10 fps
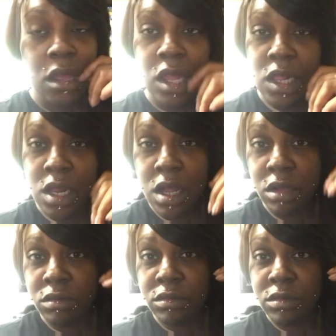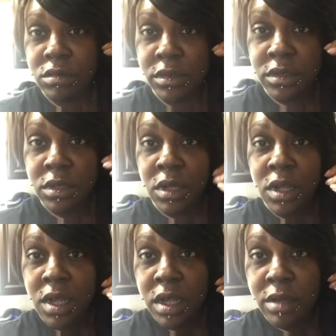You know,
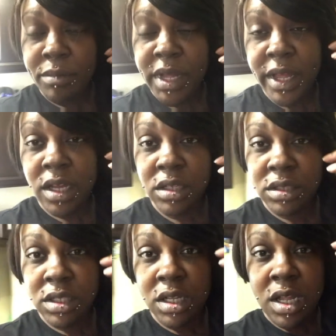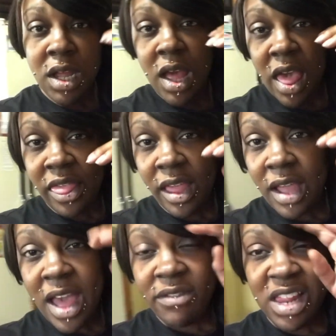but I think
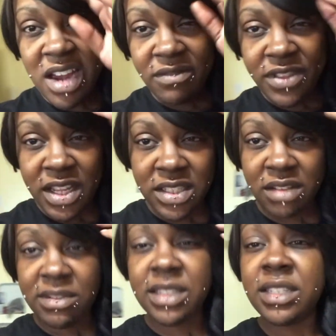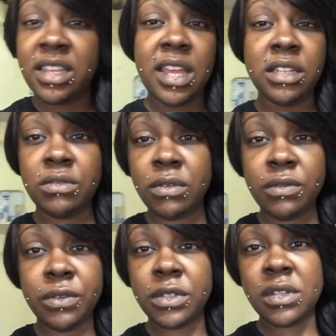I have a lot of things on the schedule
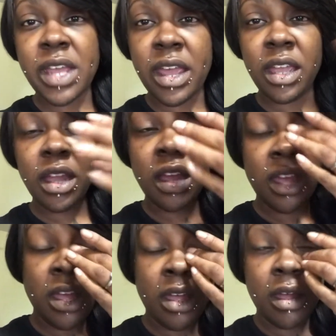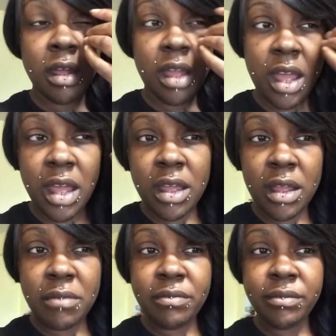for today.
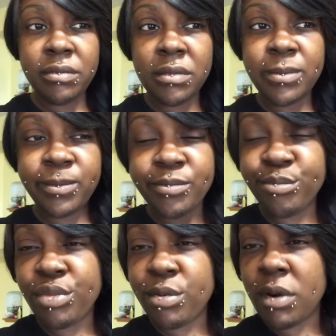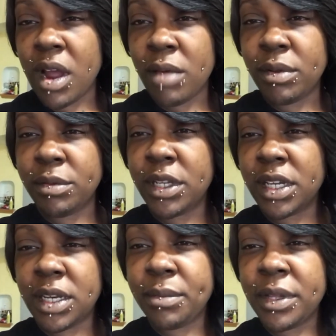Um, I'm probably
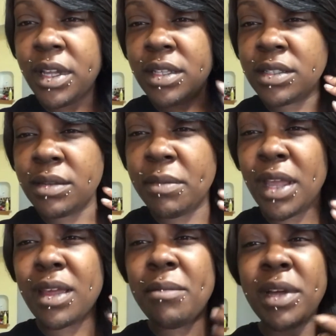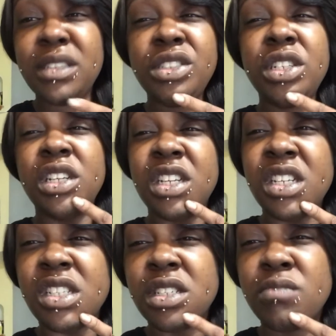gonna plan some makeup. My
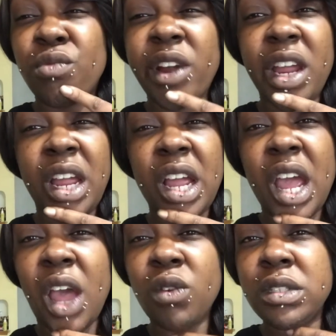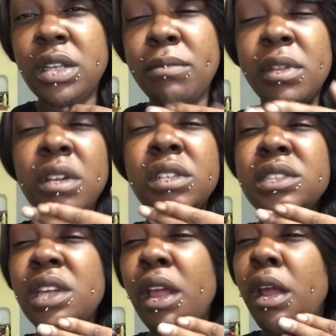chin is breaking out something
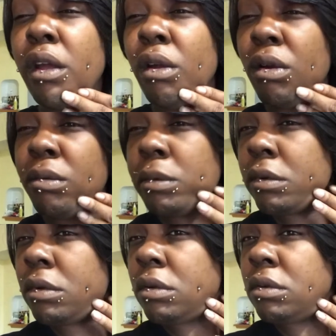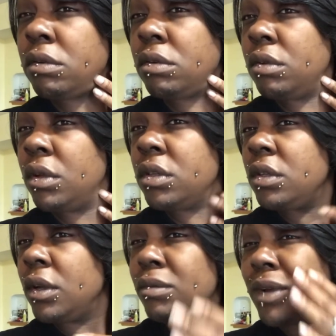terrible.
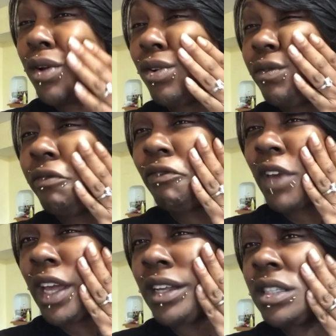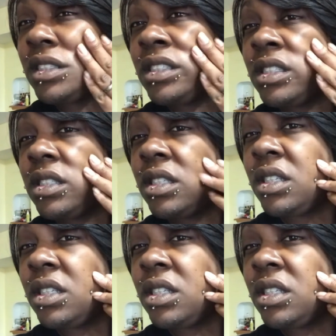My whole face.